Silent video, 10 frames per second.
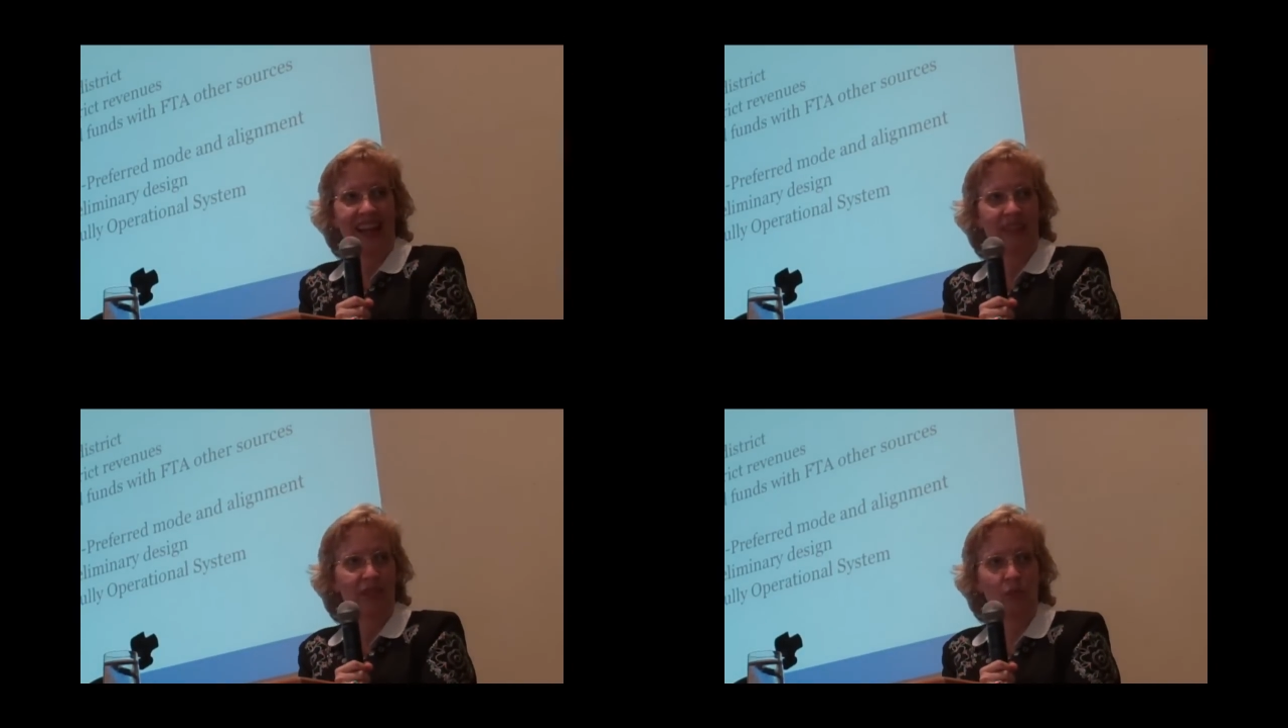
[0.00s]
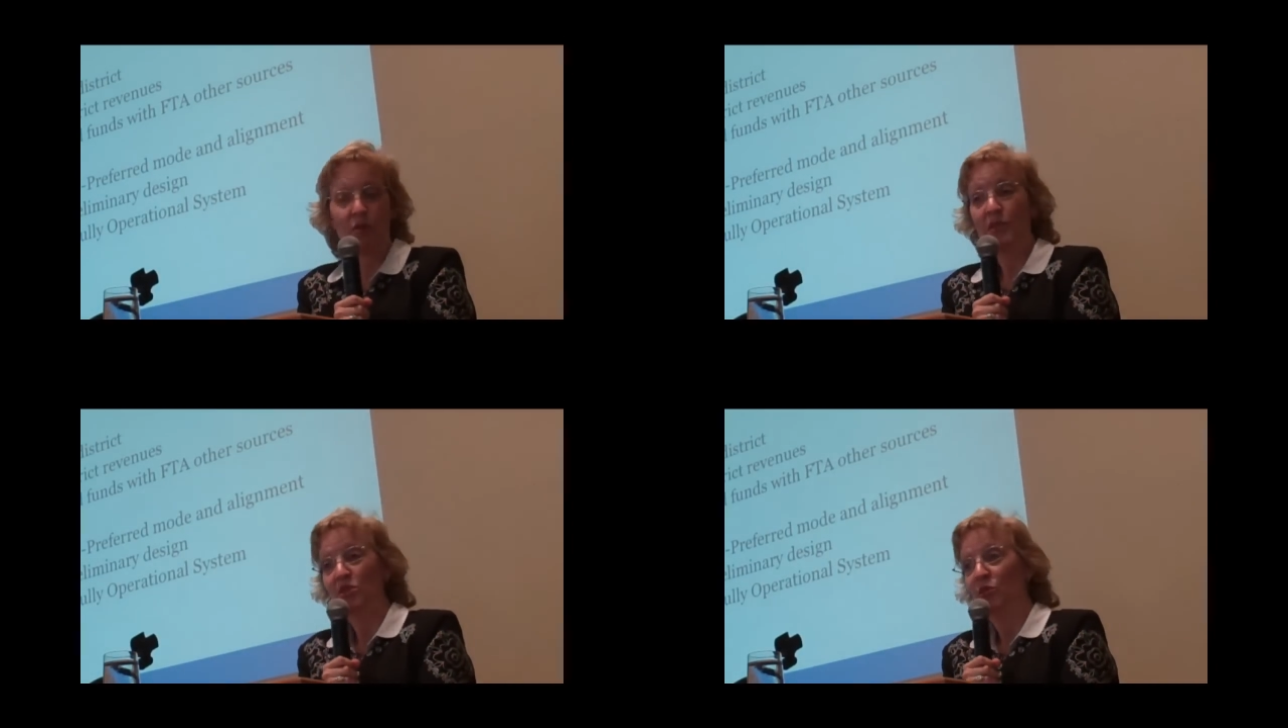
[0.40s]
I think
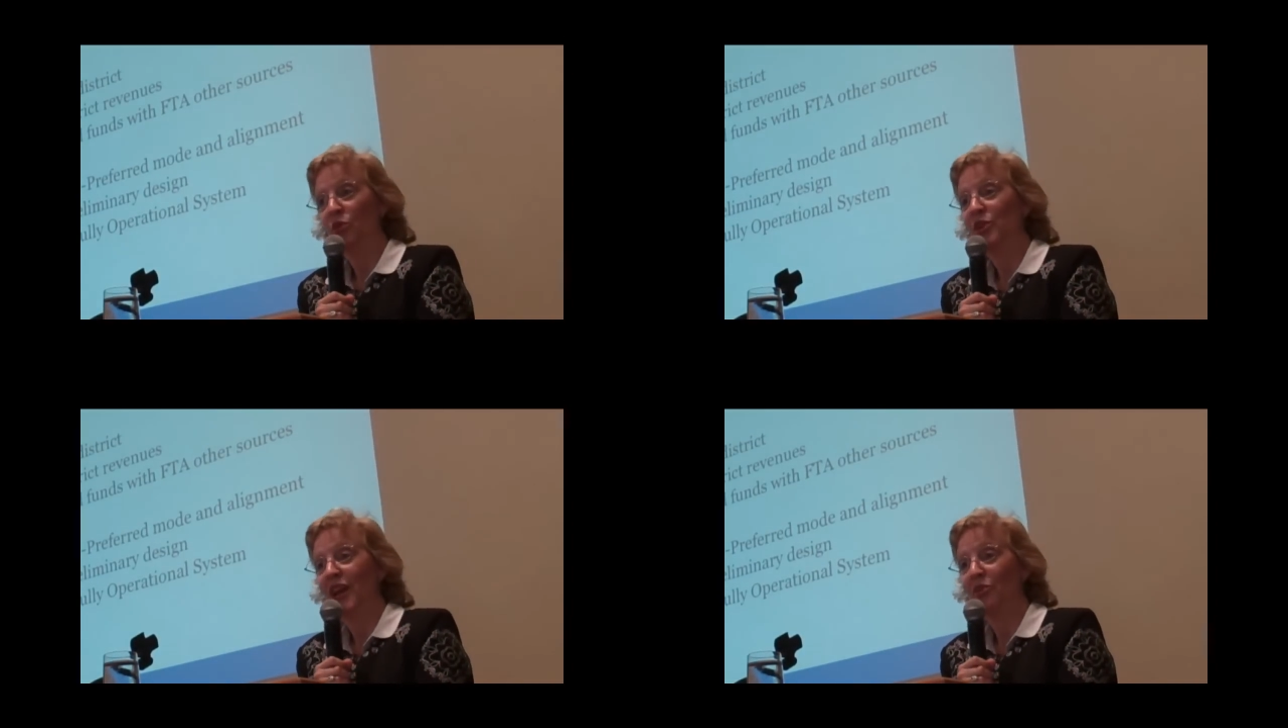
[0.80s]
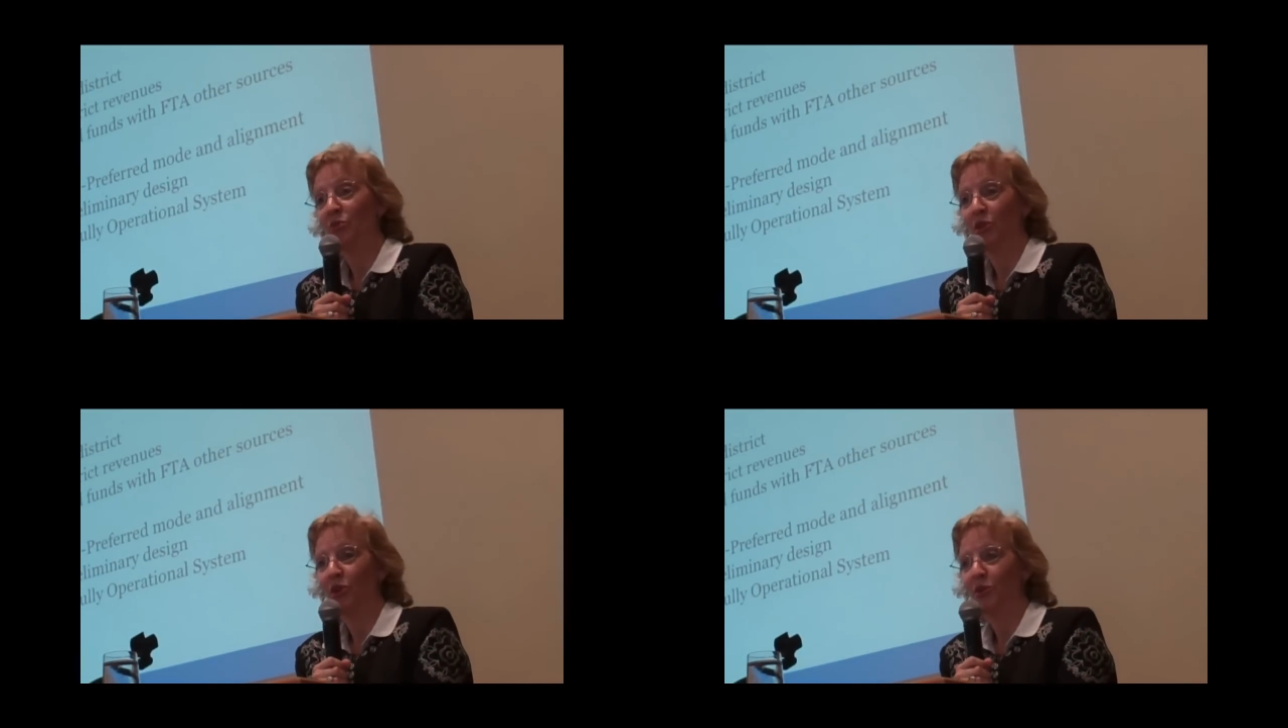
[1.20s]
we'd be so far down
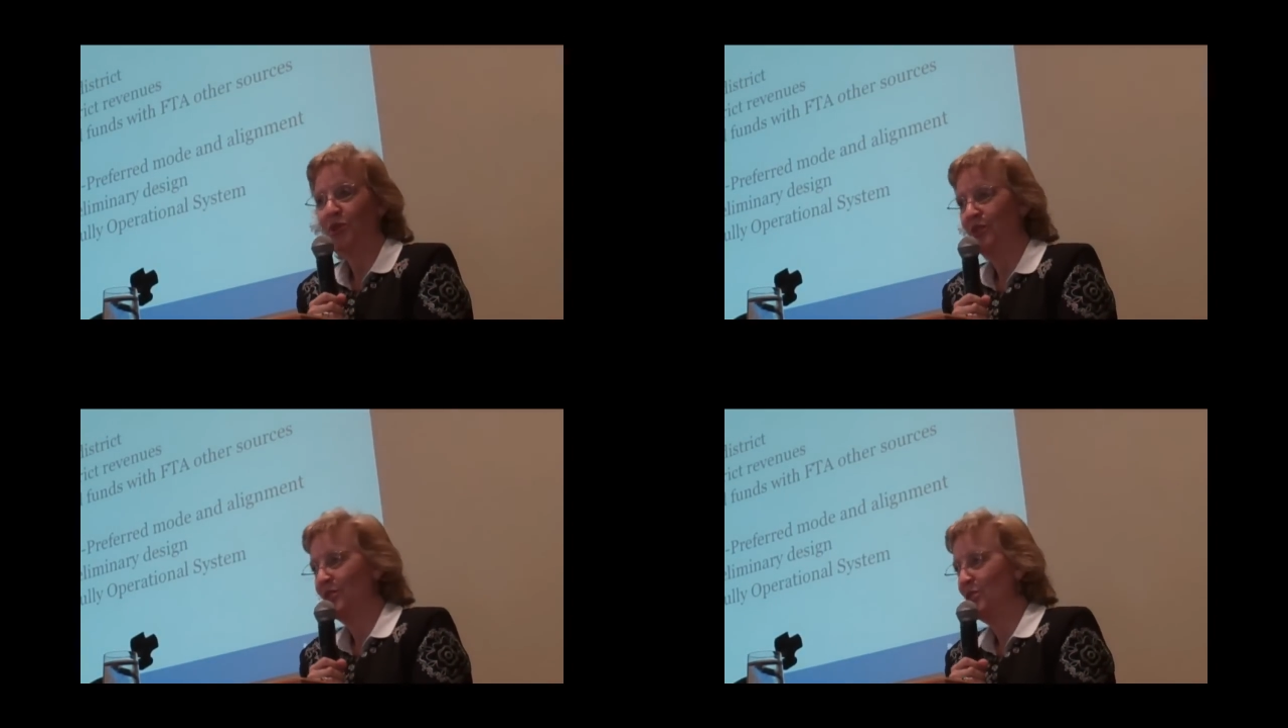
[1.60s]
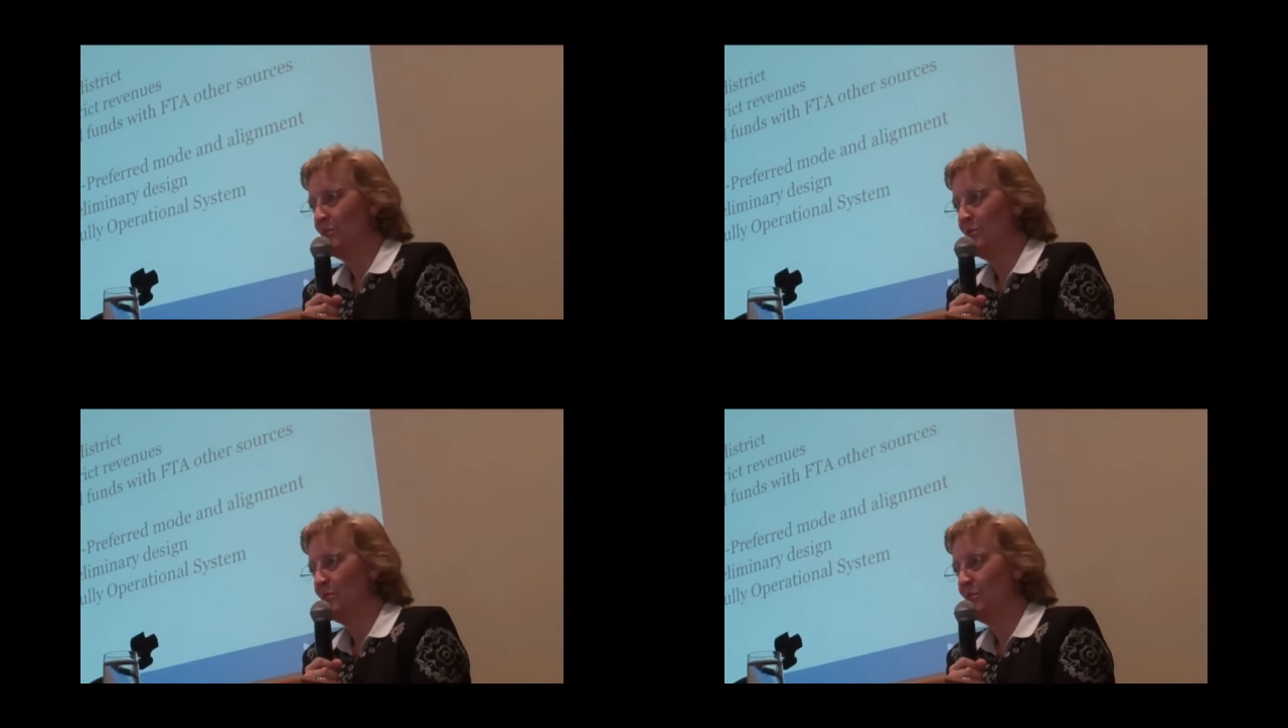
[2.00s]
the road,